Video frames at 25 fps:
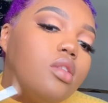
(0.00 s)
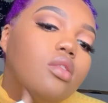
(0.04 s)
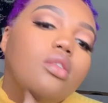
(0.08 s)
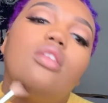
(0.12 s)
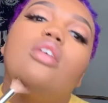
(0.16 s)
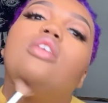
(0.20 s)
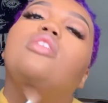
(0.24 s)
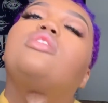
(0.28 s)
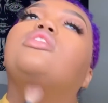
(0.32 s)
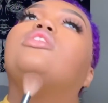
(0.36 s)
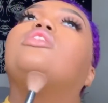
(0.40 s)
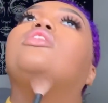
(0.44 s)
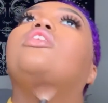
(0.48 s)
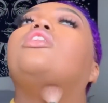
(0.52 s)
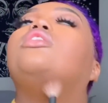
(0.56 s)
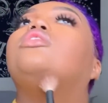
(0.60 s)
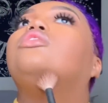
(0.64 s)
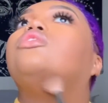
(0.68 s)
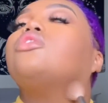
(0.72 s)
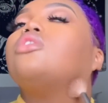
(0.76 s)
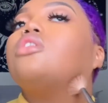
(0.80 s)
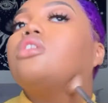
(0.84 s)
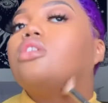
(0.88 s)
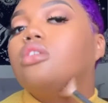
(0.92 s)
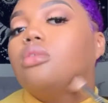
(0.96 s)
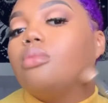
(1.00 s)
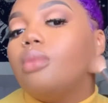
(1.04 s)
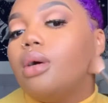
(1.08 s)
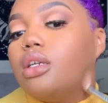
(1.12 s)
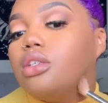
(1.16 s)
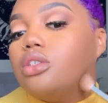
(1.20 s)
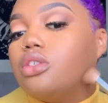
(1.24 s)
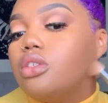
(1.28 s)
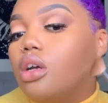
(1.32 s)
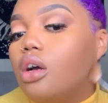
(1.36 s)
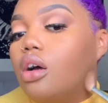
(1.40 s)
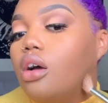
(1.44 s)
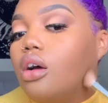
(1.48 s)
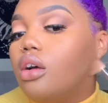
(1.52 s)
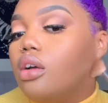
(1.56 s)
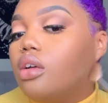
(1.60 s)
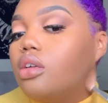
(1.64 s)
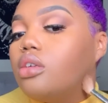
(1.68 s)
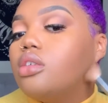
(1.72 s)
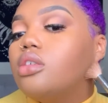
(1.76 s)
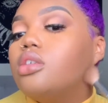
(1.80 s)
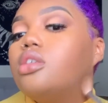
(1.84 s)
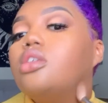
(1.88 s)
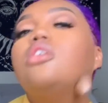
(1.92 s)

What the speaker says: like to contour under my jaw